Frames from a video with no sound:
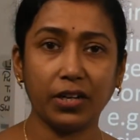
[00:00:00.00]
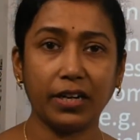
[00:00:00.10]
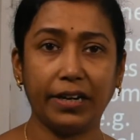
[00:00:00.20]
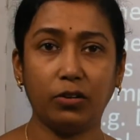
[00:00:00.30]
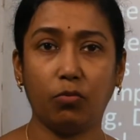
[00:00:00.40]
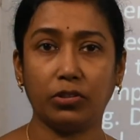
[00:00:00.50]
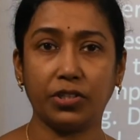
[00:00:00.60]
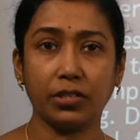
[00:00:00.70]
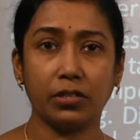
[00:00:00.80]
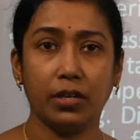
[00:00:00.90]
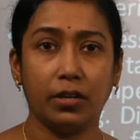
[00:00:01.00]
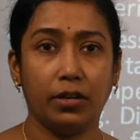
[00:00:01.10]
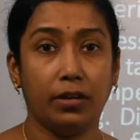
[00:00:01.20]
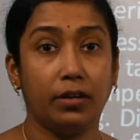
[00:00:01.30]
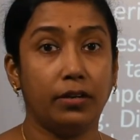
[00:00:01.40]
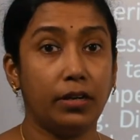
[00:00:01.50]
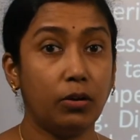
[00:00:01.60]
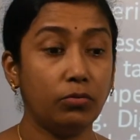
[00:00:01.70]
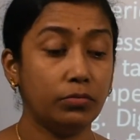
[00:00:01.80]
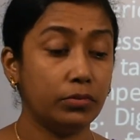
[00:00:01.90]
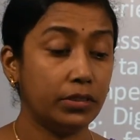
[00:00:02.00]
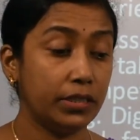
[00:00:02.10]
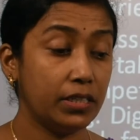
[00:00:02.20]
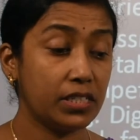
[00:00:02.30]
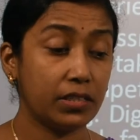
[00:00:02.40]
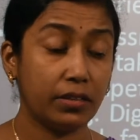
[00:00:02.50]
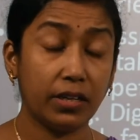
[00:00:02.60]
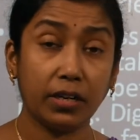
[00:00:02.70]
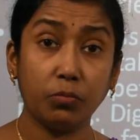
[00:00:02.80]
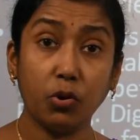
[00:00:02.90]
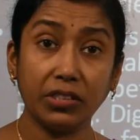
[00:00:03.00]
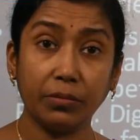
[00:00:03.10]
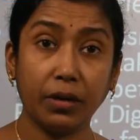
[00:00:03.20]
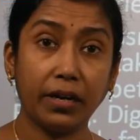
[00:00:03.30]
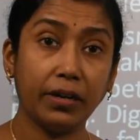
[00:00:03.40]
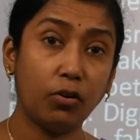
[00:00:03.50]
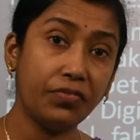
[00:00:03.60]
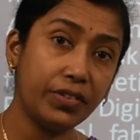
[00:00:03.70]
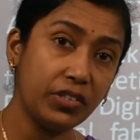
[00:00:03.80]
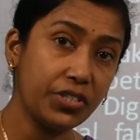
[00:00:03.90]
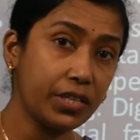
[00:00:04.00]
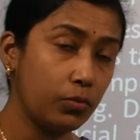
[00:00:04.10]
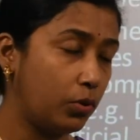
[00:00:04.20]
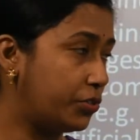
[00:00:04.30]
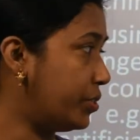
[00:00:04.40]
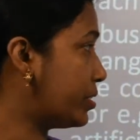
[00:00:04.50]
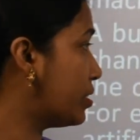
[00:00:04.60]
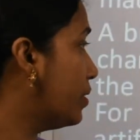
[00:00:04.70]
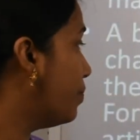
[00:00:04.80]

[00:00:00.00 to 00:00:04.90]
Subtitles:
kind of watches, now there are more demand of digital watches,